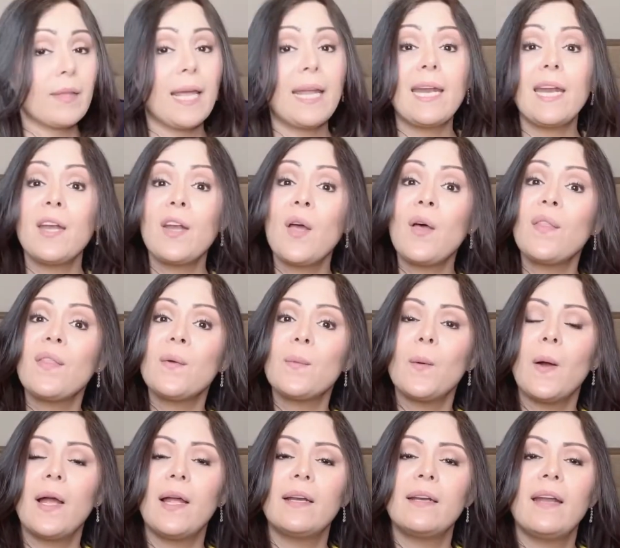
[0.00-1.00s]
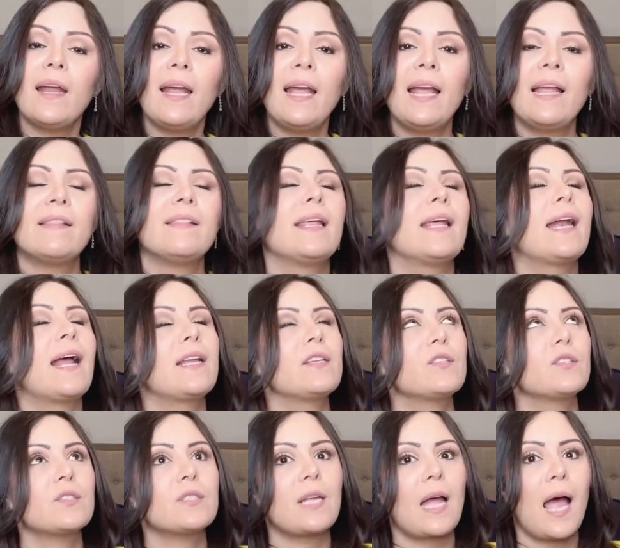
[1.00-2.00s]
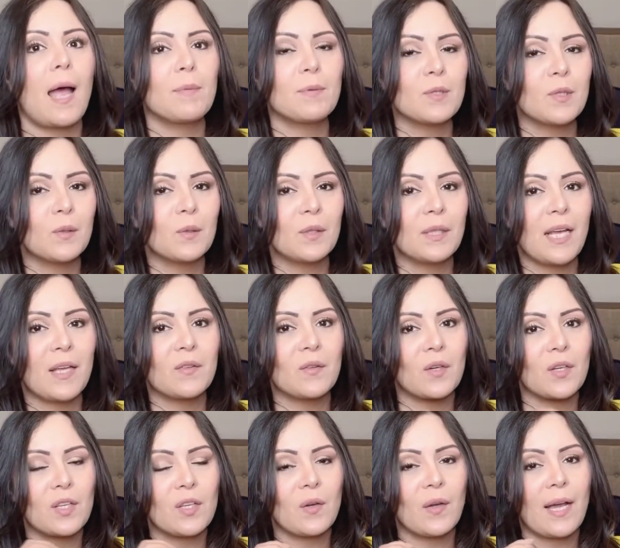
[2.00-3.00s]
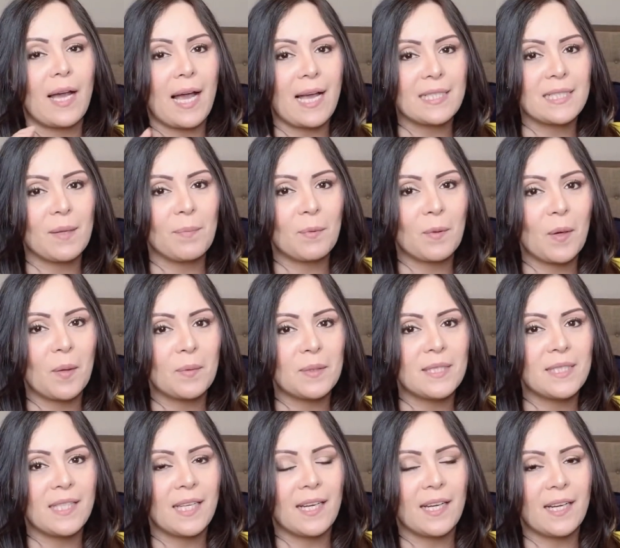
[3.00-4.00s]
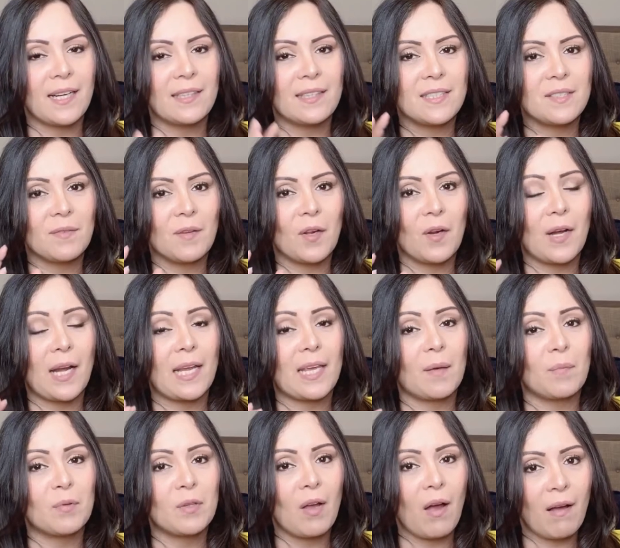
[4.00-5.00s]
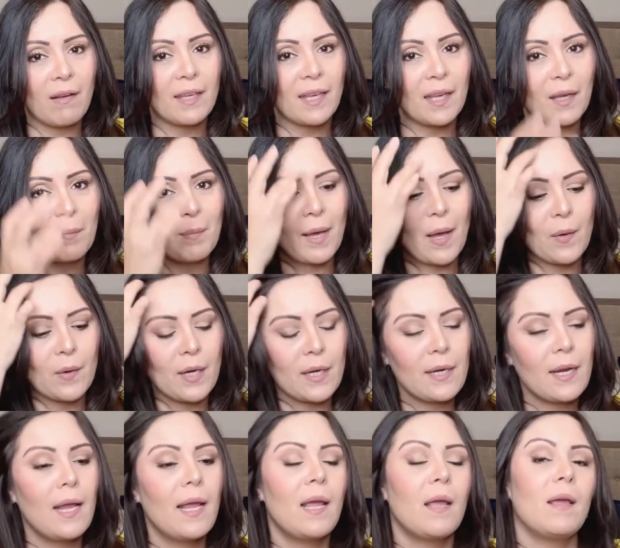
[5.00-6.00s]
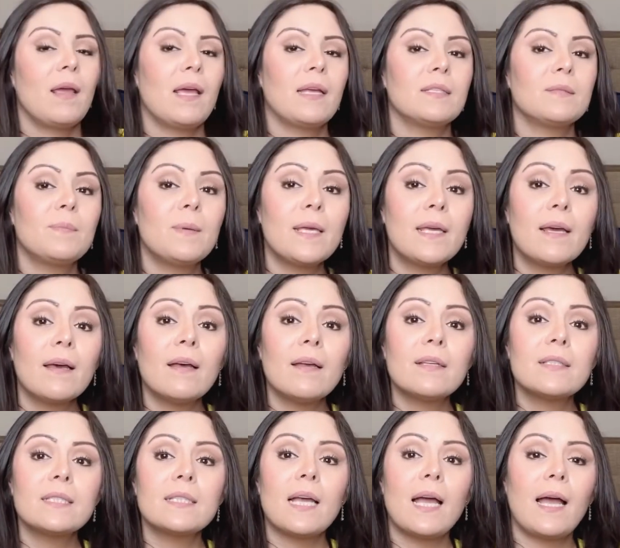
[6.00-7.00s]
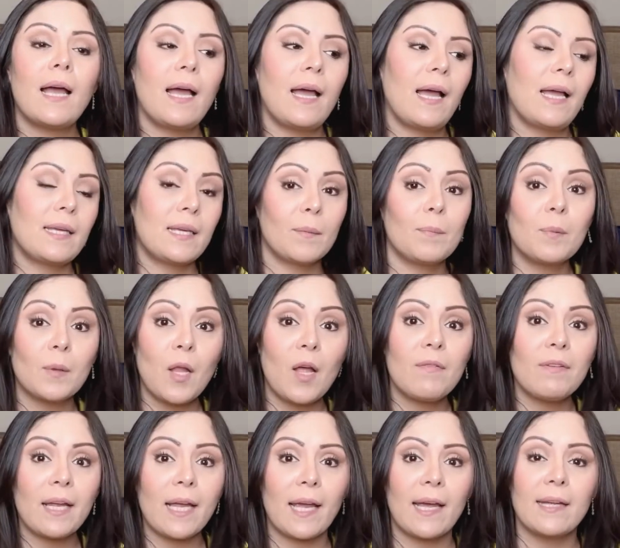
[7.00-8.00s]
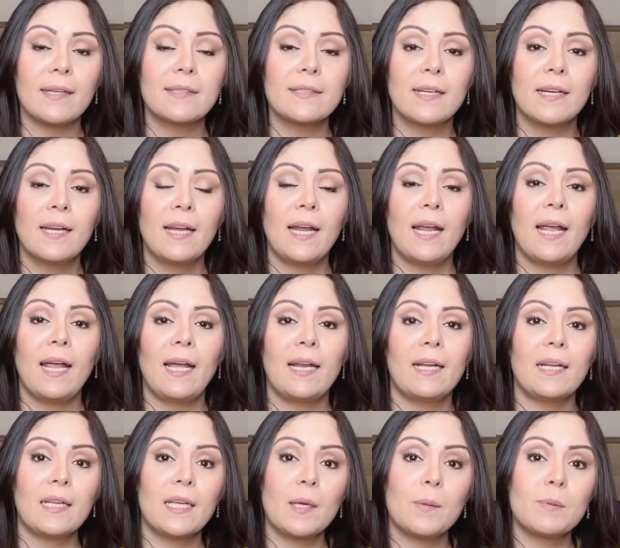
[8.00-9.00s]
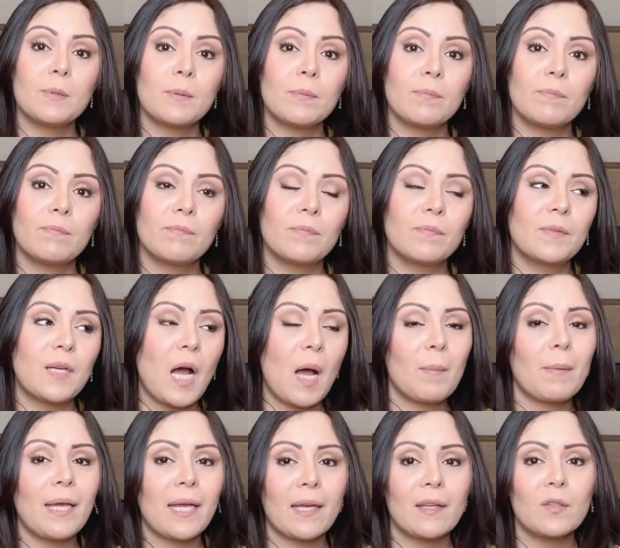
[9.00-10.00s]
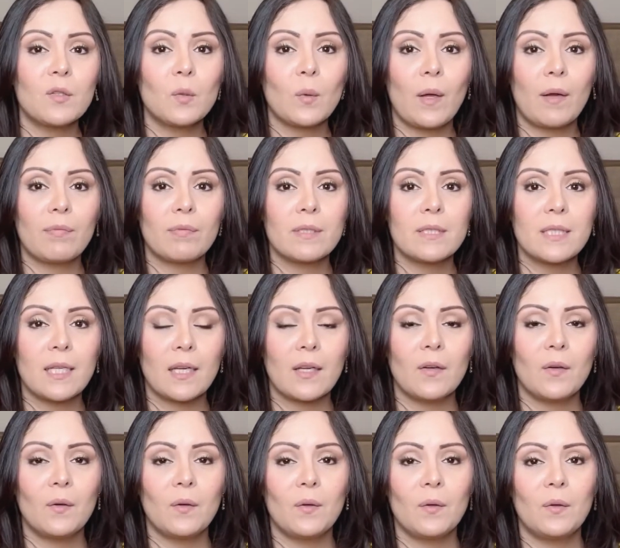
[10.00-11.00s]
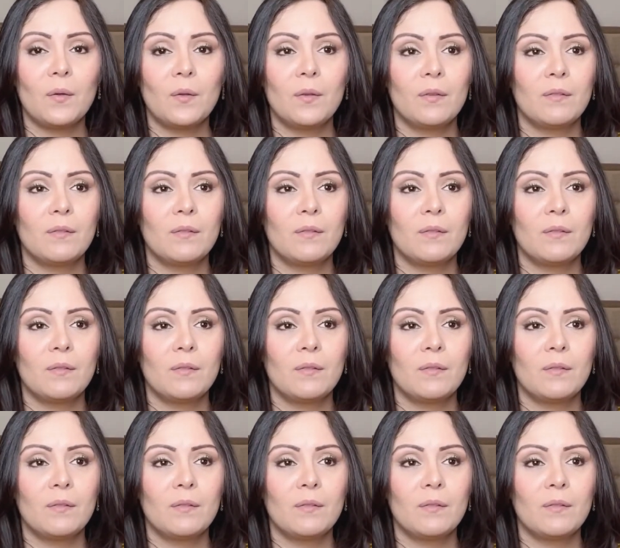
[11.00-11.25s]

And another one that I just absolutely adore, and you guys have probably seen it in this video and I keep talking about it, is because I keep loving it and it keeps coming into every single